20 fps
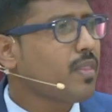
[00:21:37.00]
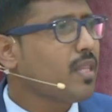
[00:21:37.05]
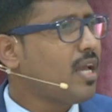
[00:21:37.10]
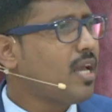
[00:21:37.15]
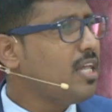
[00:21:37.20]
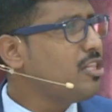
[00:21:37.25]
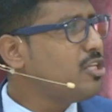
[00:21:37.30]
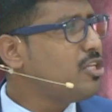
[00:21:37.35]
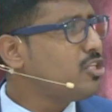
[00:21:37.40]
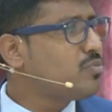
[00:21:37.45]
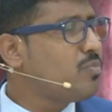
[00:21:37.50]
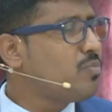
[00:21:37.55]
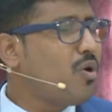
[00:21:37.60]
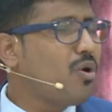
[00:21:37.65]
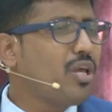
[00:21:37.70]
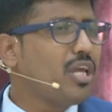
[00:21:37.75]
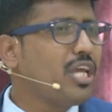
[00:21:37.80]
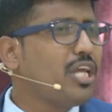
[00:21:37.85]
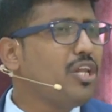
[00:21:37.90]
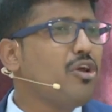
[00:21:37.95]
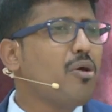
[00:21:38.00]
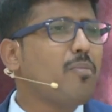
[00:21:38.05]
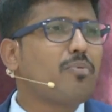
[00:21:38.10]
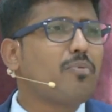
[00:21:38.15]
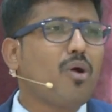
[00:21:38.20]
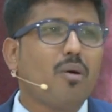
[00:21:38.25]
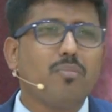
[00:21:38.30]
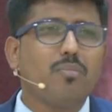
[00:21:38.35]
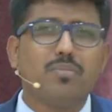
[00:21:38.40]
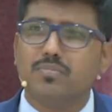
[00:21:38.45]
And this morning in your
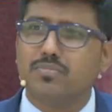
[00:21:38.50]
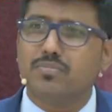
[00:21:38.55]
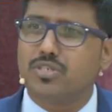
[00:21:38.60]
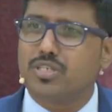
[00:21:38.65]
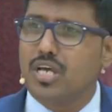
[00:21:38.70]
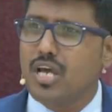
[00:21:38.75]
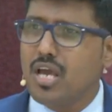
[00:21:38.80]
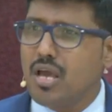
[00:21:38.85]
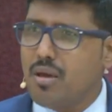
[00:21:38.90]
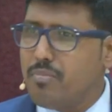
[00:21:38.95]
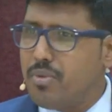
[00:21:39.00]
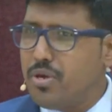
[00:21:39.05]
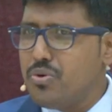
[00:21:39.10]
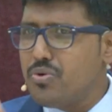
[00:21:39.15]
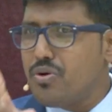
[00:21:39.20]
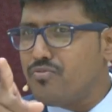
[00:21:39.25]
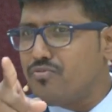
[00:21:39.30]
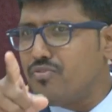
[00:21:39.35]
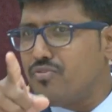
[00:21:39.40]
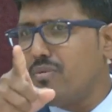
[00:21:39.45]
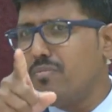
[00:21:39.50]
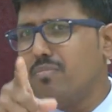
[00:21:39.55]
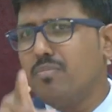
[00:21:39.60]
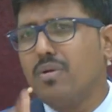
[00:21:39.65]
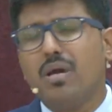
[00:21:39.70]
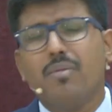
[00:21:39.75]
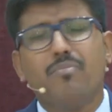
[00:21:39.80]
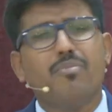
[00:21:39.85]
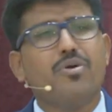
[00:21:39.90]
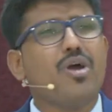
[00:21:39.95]
problems, may you affirm,
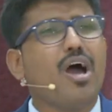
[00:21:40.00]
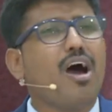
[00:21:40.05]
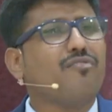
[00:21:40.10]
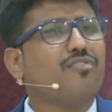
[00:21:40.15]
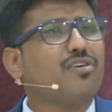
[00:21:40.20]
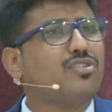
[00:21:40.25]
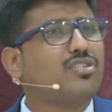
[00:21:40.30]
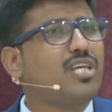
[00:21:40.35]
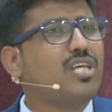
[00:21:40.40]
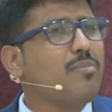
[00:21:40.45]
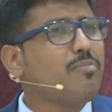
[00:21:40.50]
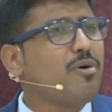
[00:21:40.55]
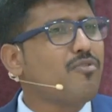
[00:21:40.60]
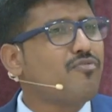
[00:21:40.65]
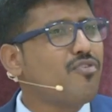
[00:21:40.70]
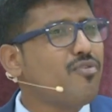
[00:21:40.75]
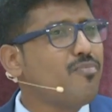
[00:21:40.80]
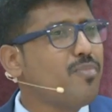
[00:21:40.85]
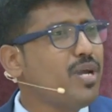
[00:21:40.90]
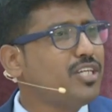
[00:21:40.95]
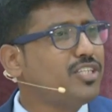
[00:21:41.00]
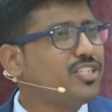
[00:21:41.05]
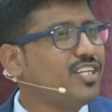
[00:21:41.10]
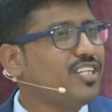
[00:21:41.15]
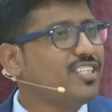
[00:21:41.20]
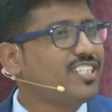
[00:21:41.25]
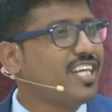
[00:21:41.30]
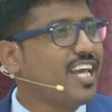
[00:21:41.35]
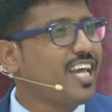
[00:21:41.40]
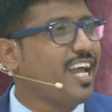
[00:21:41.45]
may you have the same affirmation
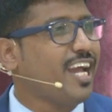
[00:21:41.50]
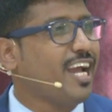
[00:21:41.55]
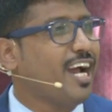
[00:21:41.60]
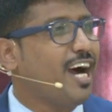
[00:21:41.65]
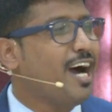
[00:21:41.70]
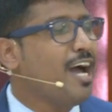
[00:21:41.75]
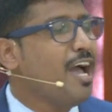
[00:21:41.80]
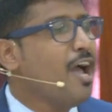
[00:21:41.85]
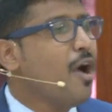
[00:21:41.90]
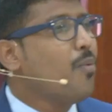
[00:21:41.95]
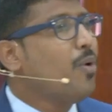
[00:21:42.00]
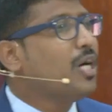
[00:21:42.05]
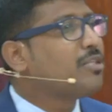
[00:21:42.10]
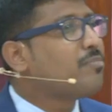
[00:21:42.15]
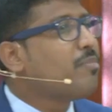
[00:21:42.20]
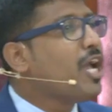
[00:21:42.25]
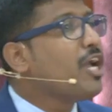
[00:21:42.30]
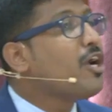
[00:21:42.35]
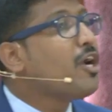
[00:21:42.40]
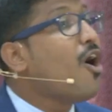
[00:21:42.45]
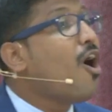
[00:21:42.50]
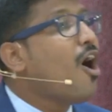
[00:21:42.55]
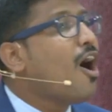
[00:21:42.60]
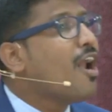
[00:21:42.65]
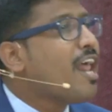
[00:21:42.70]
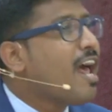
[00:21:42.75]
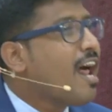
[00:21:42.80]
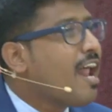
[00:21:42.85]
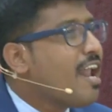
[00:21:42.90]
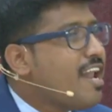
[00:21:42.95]
saying, with my God,
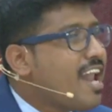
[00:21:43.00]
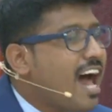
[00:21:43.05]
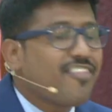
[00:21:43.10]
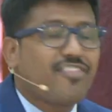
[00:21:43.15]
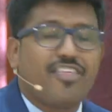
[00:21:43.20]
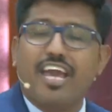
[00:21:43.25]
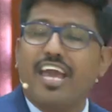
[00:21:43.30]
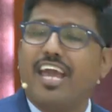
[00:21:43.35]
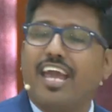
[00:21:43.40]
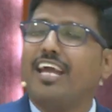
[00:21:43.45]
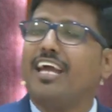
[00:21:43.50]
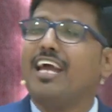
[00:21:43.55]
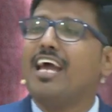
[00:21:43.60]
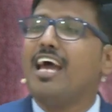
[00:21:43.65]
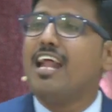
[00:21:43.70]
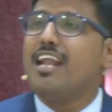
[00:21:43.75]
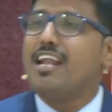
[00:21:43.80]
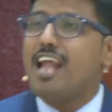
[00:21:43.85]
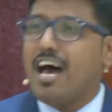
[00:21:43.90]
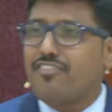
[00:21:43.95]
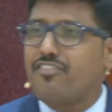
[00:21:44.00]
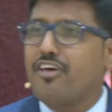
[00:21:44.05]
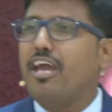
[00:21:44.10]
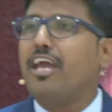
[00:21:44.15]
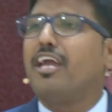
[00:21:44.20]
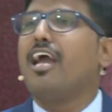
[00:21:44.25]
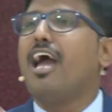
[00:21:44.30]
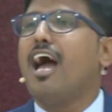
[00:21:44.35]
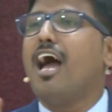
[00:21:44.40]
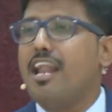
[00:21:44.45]
nothing,
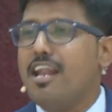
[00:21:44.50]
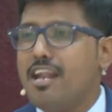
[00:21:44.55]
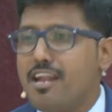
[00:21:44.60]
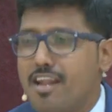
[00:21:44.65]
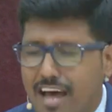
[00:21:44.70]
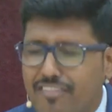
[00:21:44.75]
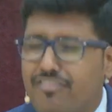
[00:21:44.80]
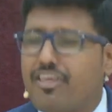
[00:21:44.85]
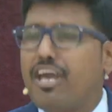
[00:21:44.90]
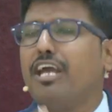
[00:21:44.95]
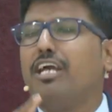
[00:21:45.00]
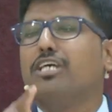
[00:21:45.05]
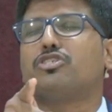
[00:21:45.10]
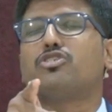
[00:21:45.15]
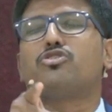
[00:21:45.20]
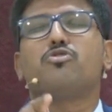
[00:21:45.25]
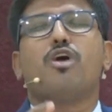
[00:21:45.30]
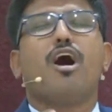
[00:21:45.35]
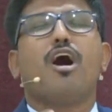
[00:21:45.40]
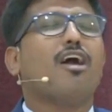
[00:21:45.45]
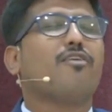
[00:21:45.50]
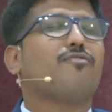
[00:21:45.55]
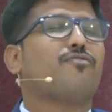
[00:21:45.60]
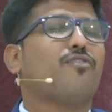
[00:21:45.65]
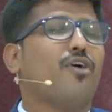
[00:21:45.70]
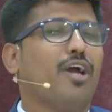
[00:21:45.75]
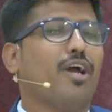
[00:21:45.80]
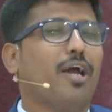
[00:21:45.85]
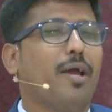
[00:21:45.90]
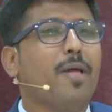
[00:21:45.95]
nothing, and nothing is too hard
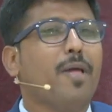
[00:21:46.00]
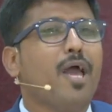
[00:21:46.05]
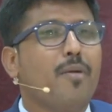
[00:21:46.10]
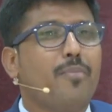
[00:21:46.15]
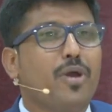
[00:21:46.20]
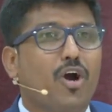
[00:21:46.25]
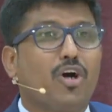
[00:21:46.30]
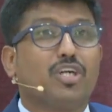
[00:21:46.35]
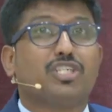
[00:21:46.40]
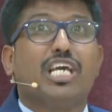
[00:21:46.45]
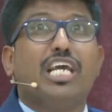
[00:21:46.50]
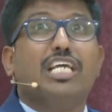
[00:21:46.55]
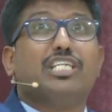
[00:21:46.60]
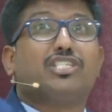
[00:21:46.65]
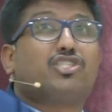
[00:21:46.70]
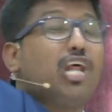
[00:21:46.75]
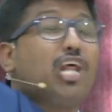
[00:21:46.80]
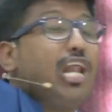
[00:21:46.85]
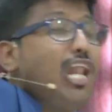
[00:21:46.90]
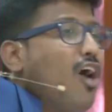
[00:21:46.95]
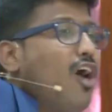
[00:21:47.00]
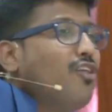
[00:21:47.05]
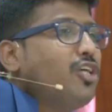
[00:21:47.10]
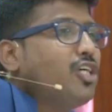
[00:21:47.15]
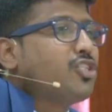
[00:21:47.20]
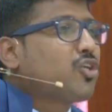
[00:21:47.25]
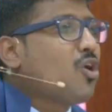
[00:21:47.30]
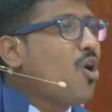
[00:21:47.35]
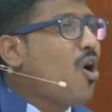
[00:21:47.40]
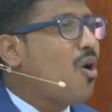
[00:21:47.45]
for him. Because he is still on the
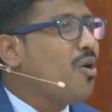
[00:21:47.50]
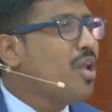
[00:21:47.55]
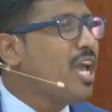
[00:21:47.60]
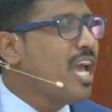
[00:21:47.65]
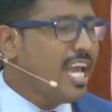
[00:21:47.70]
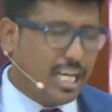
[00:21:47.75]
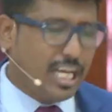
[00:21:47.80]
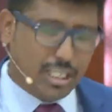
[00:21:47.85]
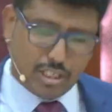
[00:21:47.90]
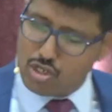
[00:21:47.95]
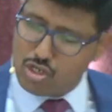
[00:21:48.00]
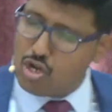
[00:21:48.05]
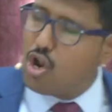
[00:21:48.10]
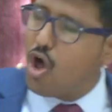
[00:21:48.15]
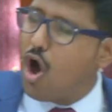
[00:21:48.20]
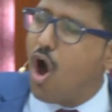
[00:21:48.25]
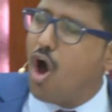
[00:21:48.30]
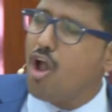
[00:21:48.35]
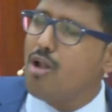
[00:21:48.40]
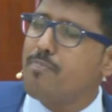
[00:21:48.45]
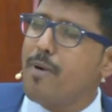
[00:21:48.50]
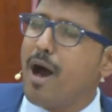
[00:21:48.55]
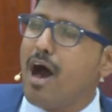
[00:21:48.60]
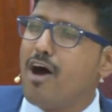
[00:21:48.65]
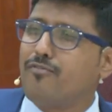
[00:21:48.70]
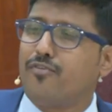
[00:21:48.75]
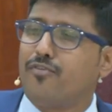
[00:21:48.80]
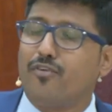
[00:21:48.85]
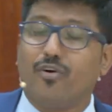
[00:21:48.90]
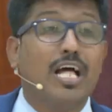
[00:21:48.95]
throne. He is still all
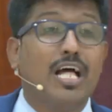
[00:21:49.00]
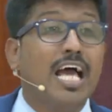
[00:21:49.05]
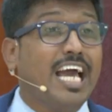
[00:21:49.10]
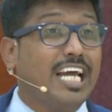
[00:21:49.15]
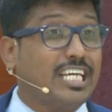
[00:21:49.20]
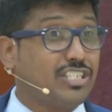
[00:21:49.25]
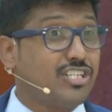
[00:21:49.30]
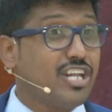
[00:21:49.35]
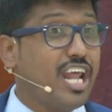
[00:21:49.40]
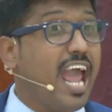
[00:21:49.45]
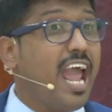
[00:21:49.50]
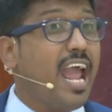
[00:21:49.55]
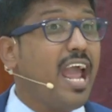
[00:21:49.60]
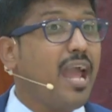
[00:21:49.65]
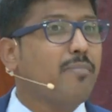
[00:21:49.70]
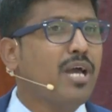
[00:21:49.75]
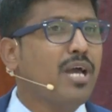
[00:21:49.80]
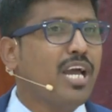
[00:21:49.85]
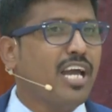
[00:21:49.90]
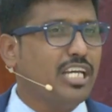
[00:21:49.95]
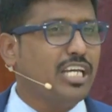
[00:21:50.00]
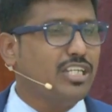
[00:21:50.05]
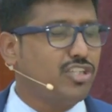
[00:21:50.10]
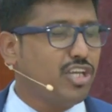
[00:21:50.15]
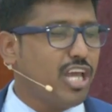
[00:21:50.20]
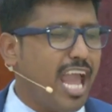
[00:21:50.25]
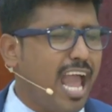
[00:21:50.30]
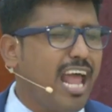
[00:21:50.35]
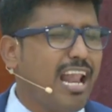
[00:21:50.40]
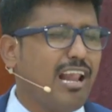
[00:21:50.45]
powerful. His name is
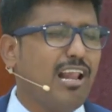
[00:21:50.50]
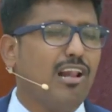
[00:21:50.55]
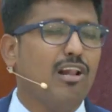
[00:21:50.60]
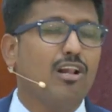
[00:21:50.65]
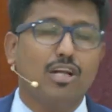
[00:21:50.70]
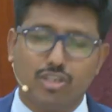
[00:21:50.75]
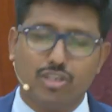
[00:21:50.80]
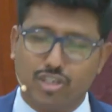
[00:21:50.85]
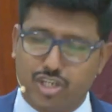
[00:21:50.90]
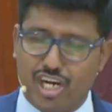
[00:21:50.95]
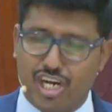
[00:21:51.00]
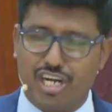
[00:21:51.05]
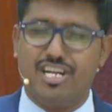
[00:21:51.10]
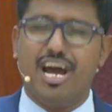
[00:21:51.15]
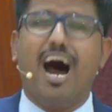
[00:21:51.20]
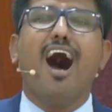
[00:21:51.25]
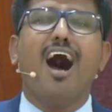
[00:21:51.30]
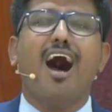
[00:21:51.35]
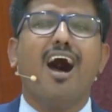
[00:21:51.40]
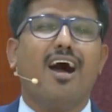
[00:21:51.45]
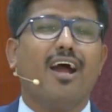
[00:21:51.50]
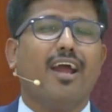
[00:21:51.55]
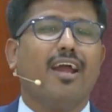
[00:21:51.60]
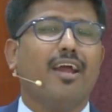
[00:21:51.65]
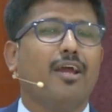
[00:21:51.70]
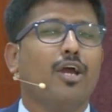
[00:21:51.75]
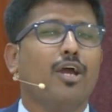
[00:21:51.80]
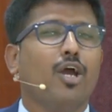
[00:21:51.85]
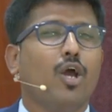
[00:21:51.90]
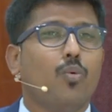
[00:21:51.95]
El
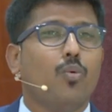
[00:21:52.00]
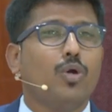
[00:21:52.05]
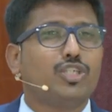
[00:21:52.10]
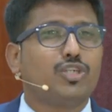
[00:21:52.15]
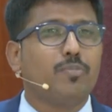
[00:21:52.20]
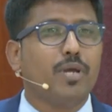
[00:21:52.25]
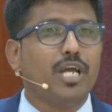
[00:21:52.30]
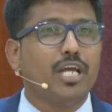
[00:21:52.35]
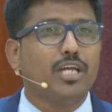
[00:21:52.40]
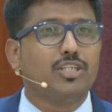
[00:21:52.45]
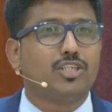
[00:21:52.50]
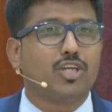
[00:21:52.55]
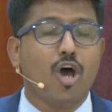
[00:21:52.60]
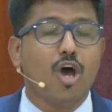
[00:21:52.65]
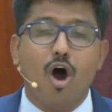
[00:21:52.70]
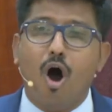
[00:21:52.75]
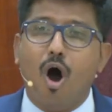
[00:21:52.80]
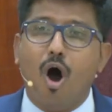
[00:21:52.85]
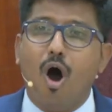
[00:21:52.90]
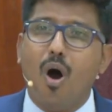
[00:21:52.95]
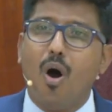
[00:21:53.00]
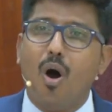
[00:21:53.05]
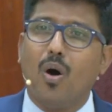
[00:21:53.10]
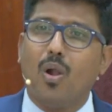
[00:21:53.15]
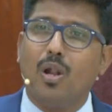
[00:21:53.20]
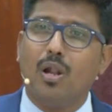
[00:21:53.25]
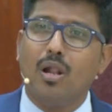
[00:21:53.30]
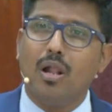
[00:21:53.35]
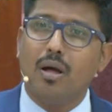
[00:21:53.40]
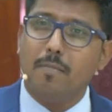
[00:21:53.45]
Shaddai, which means
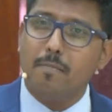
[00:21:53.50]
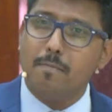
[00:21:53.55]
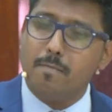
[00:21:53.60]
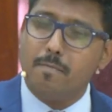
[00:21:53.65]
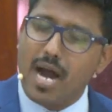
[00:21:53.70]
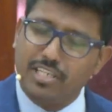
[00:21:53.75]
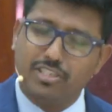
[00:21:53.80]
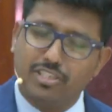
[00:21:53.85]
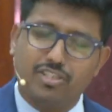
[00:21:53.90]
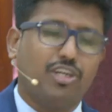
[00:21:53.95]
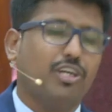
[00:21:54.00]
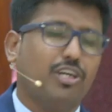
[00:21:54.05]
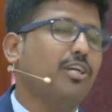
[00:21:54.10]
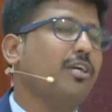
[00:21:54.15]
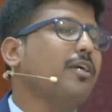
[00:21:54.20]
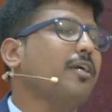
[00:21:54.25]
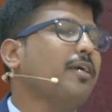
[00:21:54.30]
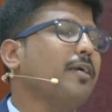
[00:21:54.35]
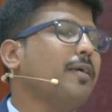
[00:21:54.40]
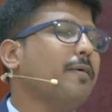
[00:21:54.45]
almighty.